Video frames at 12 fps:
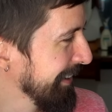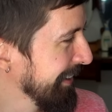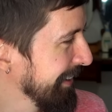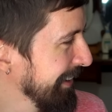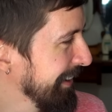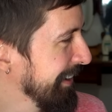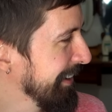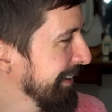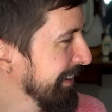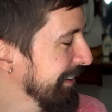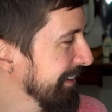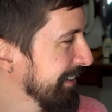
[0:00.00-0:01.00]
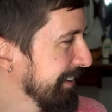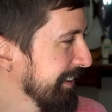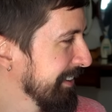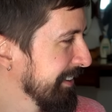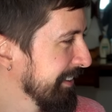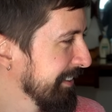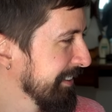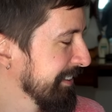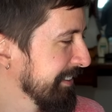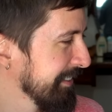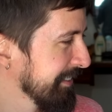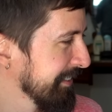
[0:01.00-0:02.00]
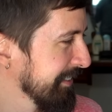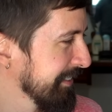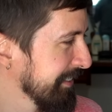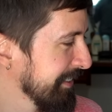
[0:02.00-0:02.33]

The person shown says nothing.